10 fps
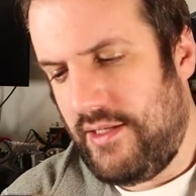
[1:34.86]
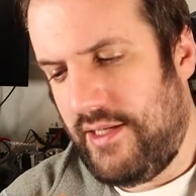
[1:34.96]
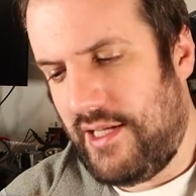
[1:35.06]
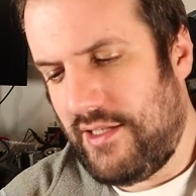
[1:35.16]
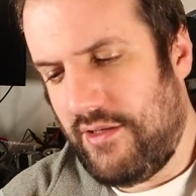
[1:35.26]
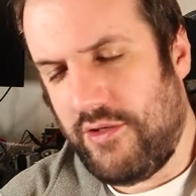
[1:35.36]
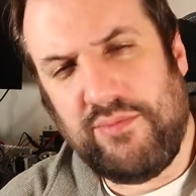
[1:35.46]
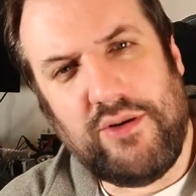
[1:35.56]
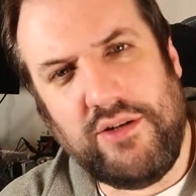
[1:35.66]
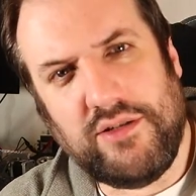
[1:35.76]
to get to those
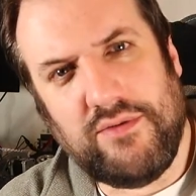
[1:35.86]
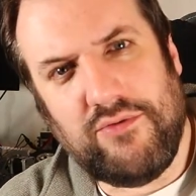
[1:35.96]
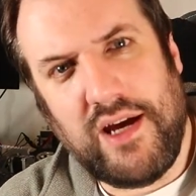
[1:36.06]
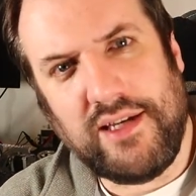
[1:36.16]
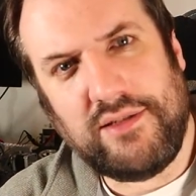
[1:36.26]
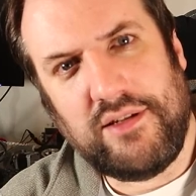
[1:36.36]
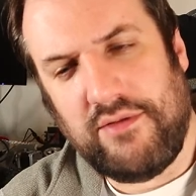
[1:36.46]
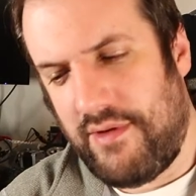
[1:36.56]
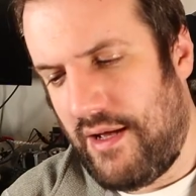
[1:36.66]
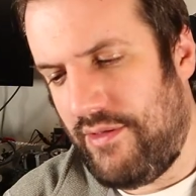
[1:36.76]
points of rest
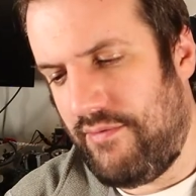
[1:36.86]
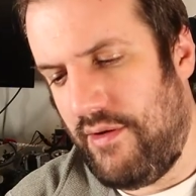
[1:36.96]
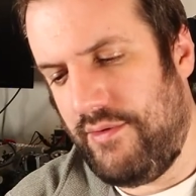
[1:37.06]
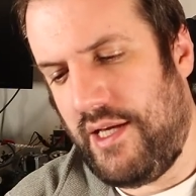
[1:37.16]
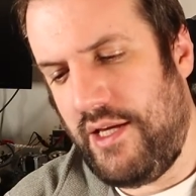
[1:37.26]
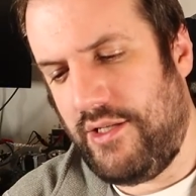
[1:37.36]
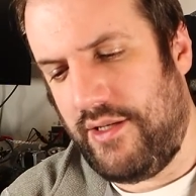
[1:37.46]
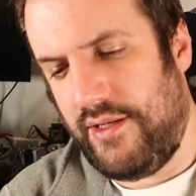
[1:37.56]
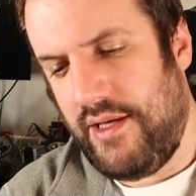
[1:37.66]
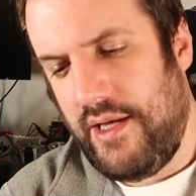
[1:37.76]
around the
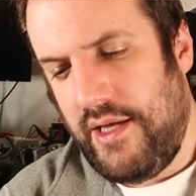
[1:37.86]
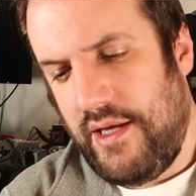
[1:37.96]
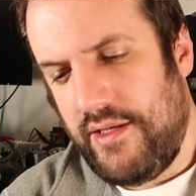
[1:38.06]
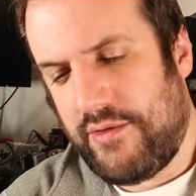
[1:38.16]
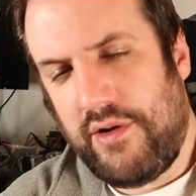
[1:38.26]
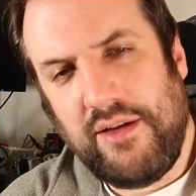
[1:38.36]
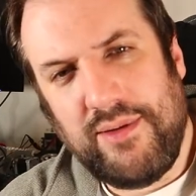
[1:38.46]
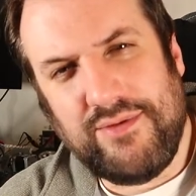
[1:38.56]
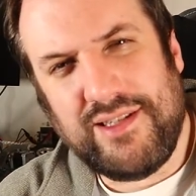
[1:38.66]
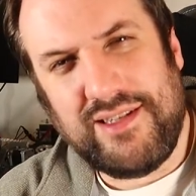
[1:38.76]
rotation. There's quite a
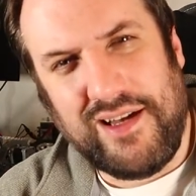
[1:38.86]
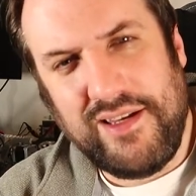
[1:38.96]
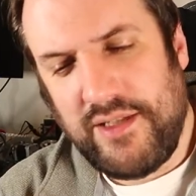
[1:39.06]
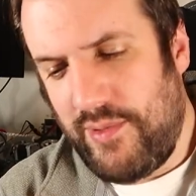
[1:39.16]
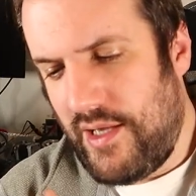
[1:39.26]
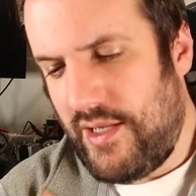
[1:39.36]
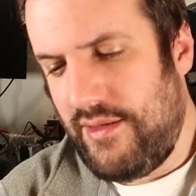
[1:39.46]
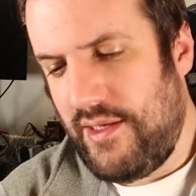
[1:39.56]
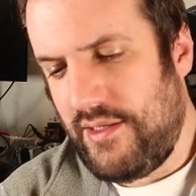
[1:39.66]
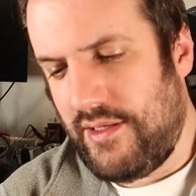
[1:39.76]
bit of science
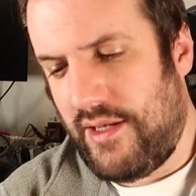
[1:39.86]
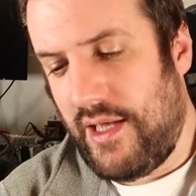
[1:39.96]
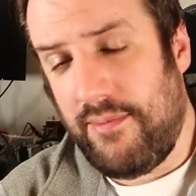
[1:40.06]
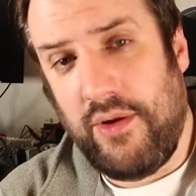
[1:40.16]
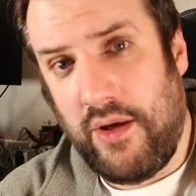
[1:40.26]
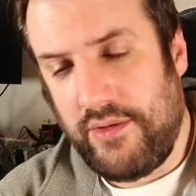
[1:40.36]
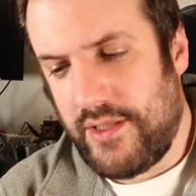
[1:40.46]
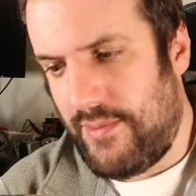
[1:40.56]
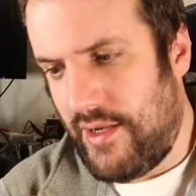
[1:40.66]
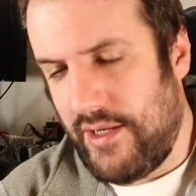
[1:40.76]
behind this, and I am not
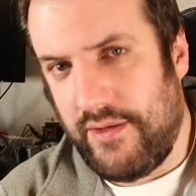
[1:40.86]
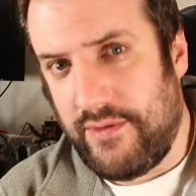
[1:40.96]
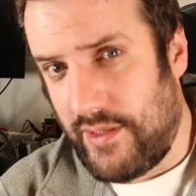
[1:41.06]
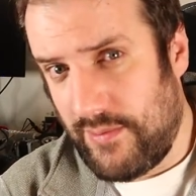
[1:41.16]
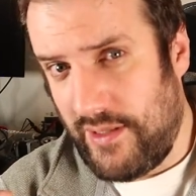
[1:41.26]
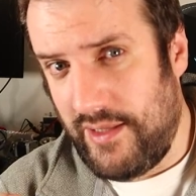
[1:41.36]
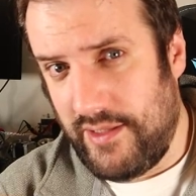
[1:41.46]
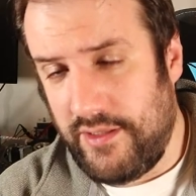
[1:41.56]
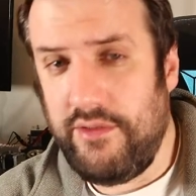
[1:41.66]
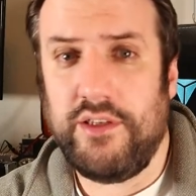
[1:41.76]
smart enough to explain
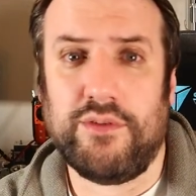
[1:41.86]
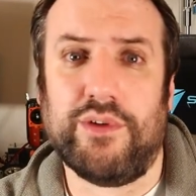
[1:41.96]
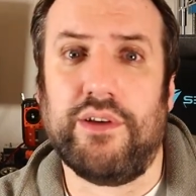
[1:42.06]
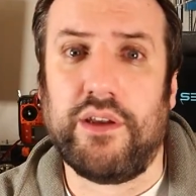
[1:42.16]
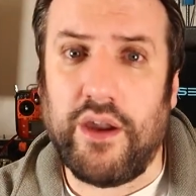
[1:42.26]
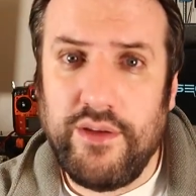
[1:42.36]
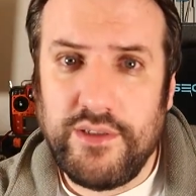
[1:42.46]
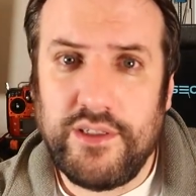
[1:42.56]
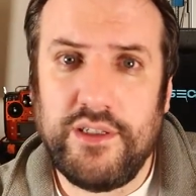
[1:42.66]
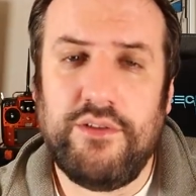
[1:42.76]
that to you. So what I'm going
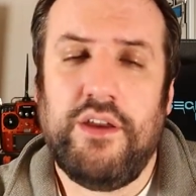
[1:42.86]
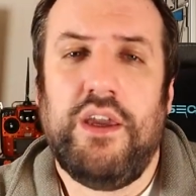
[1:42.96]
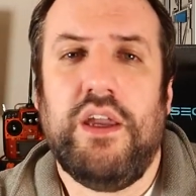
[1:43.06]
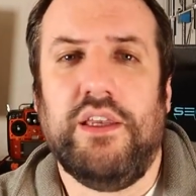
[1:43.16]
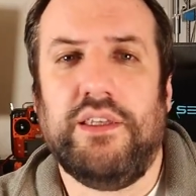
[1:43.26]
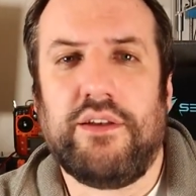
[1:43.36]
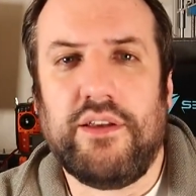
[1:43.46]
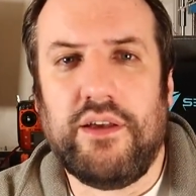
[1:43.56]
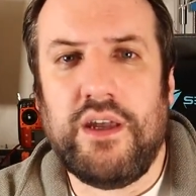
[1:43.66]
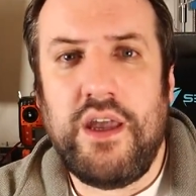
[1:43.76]
to do is I'm
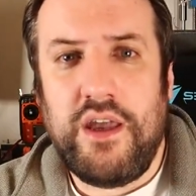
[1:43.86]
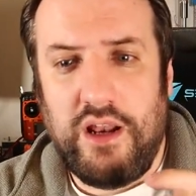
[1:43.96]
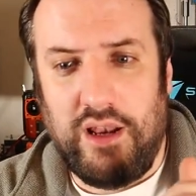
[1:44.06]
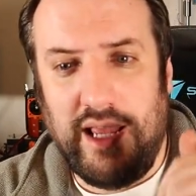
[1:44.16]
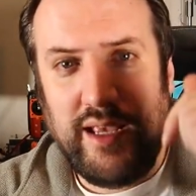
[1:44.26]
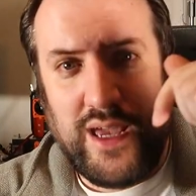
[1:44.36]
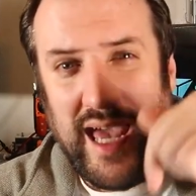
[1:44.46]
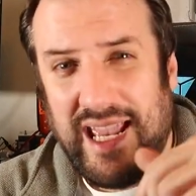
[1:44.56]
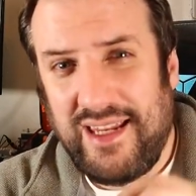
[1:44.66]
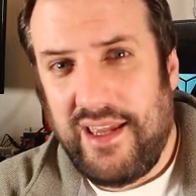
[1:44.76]
going to link a
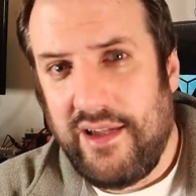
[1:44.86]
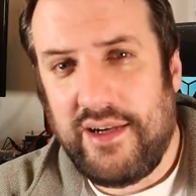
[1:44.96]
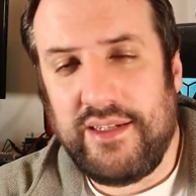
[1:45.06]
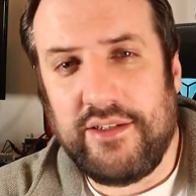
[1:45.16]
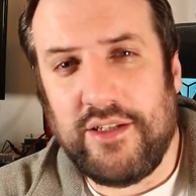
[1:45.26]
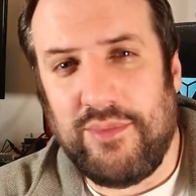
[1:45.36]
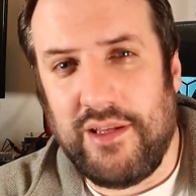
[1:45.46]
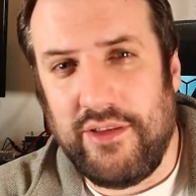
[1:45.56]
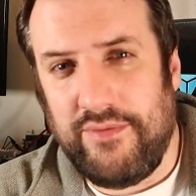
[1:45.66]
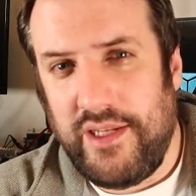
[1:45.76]
Hackaday article
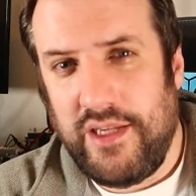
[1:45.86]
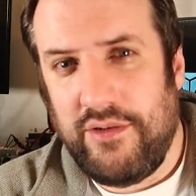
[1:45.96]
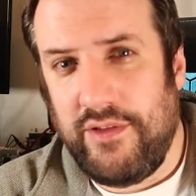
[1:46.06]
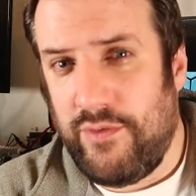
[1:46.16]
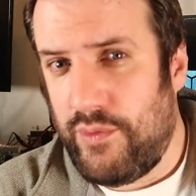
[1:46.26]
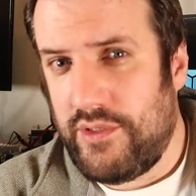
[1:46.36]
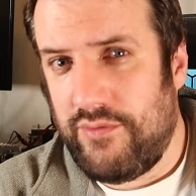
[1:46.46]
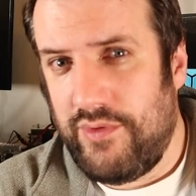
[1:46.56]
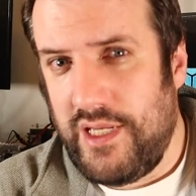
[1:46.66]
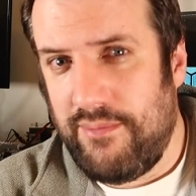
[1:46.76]
below the video, and if you want to
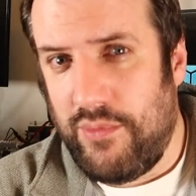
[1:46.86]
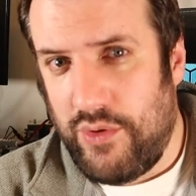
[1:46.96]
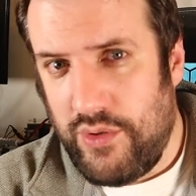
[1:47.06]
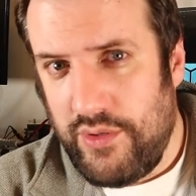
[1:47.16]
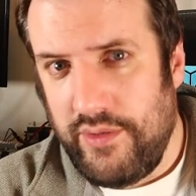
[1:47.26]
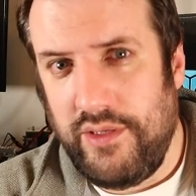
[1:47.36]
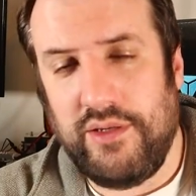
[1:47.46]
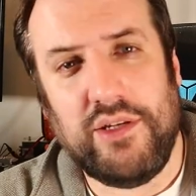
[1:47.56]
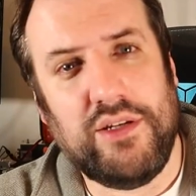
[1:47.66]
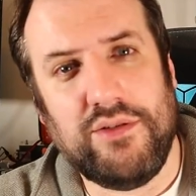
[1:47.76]
read more, you
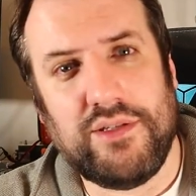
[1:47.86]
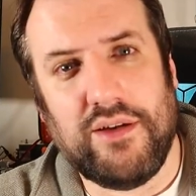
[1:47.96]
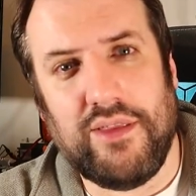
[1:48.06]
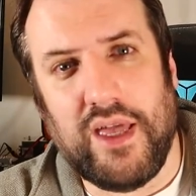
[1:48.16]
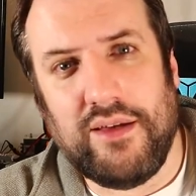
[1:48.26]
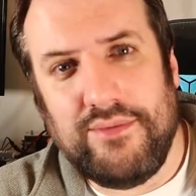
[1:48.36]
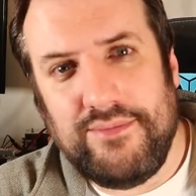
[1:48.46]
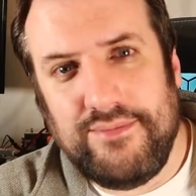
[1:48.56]
can do so there.